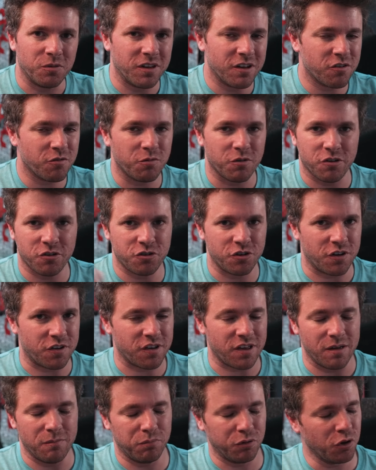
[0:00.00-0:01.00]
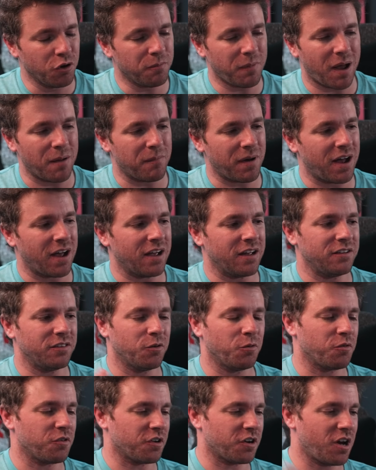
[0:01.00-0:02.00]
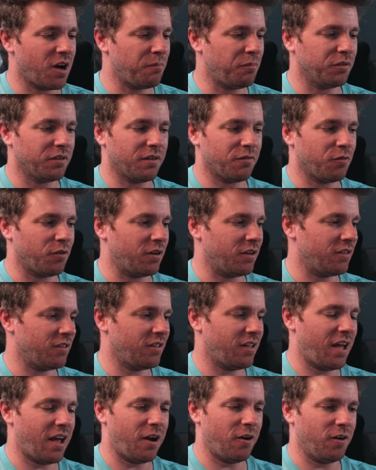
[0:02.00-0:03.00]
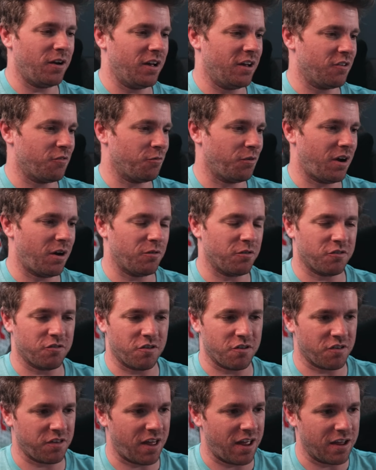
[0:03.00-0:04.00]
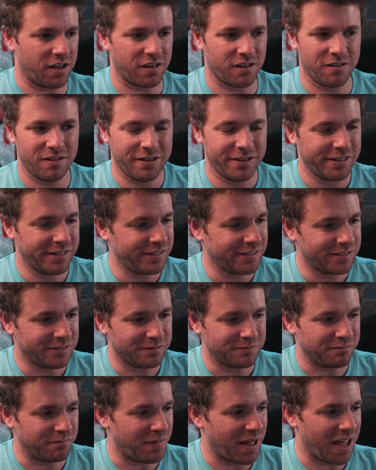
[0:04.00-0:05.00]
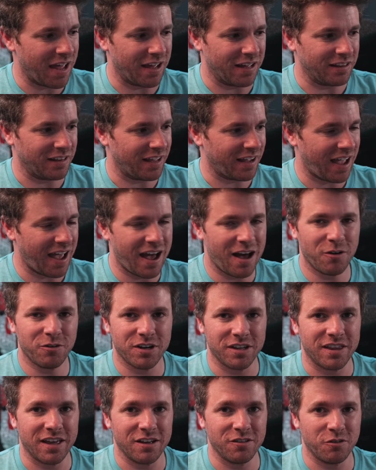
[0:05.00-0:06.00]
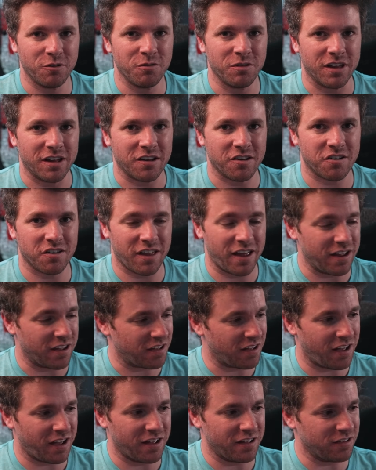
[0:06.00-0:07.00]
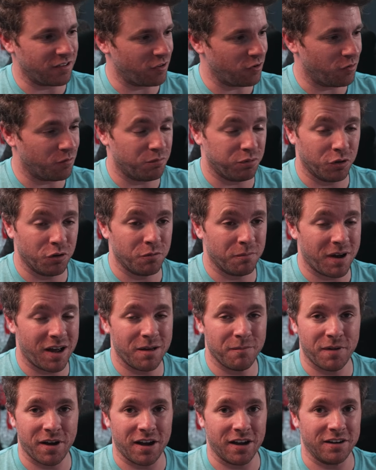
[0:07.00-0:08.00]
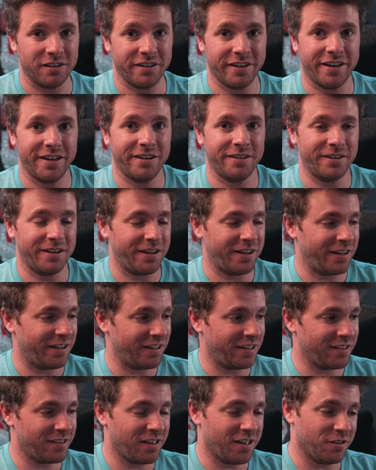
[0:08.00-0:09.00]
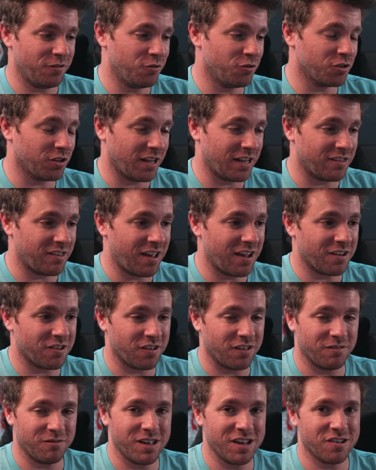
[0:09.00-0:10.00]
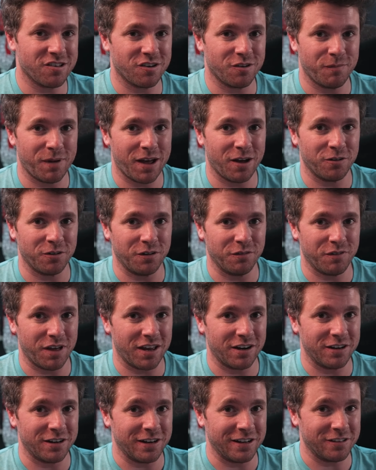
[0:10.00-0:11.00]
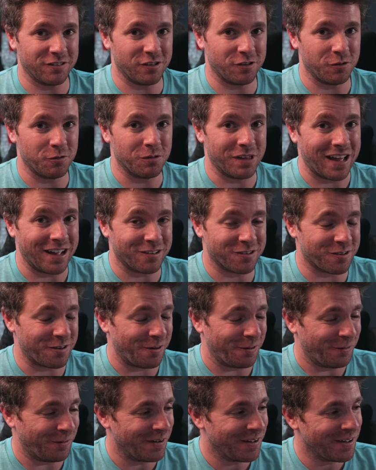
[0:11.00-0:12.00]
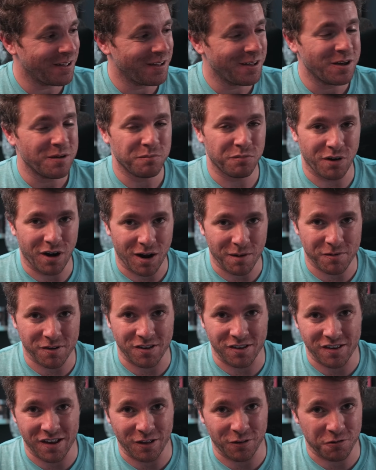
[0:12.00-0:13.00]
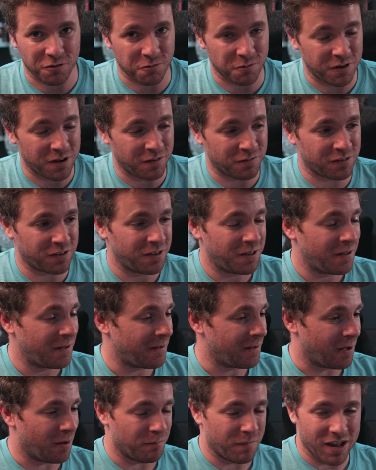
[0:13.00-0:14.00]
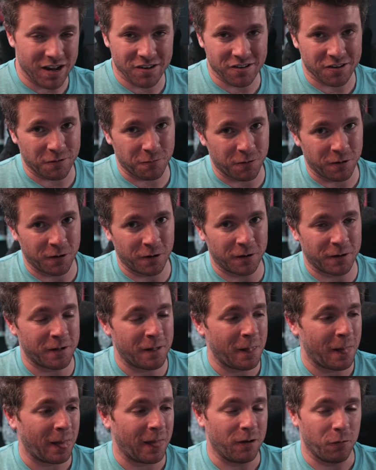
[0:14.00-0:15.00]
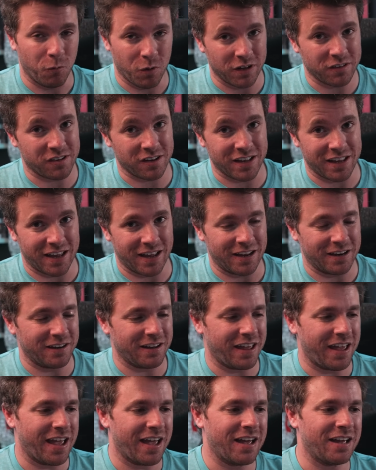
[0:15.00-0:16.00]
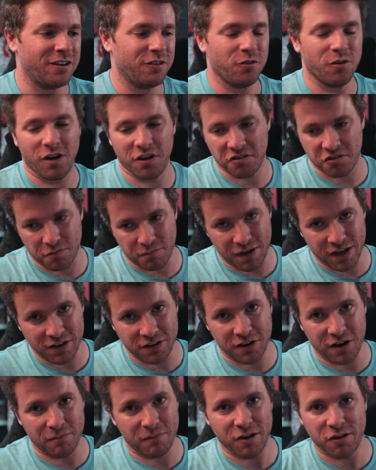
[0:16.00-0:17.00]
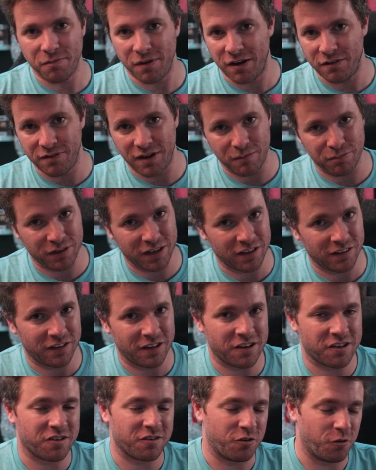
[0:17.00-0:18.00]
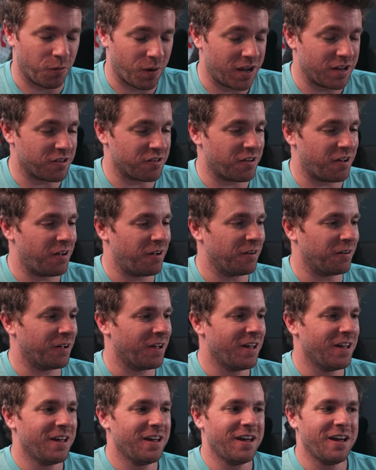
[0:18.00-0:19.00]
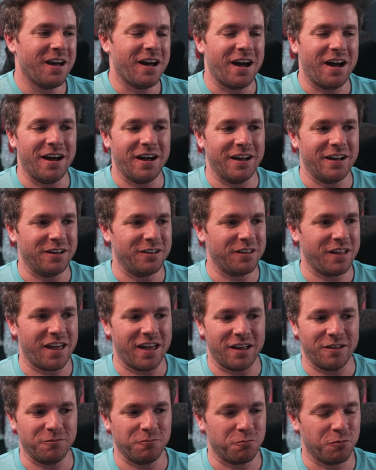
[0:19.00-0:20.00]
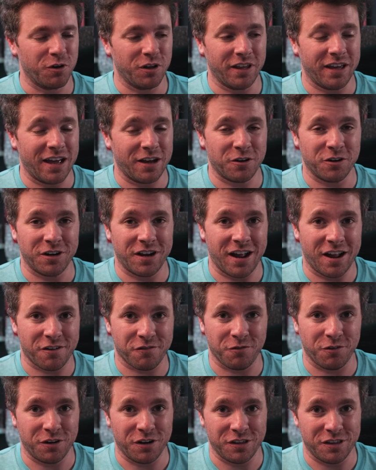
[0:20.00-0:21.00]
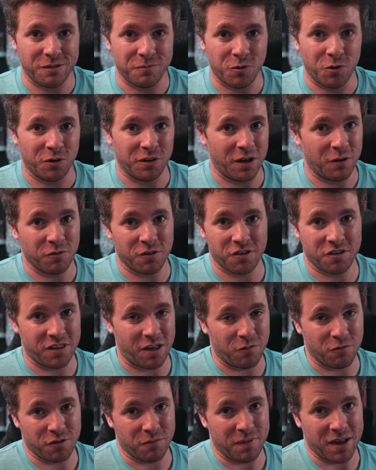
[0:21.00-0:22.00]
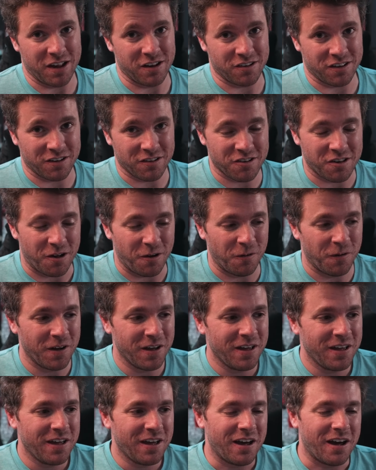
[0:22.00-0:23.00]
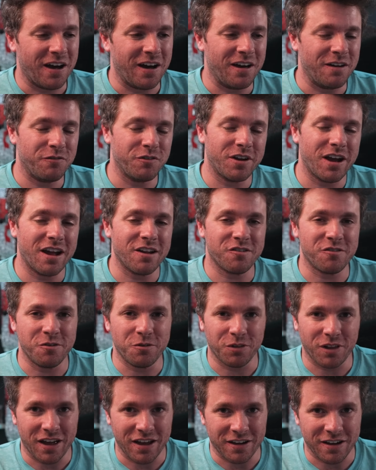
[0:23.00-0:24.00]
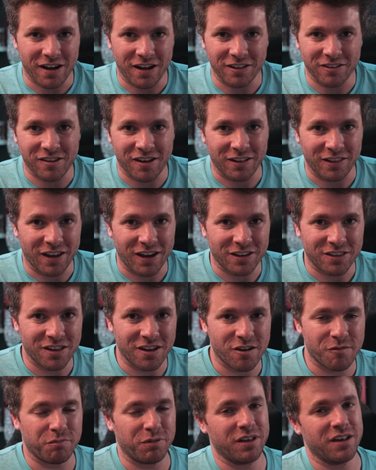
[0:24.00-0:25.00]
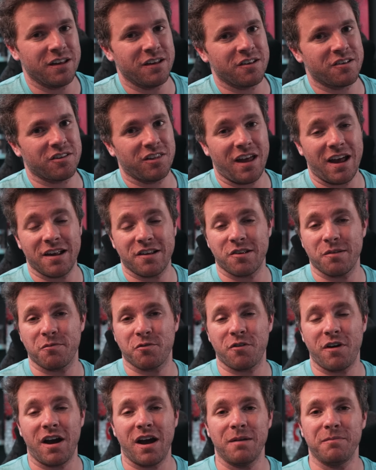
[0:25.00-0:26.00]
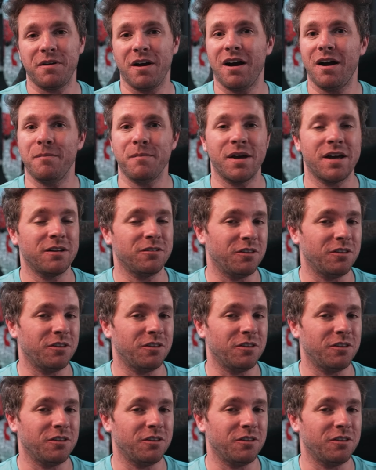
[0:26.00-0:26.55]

This was just, it blew my mind. There was a couple different areas where I was just like, man, like how did they do this? Like you blew my mind, and it usually takes a decent amount of editing to do that. So props to Taylor Swift. Amazing work once again. And you also made it on my Spotify playlist. Great song. And really, I couldn't ask for anything more. That was amazing. So if you guys do like content like this, please like, subscribe, comment.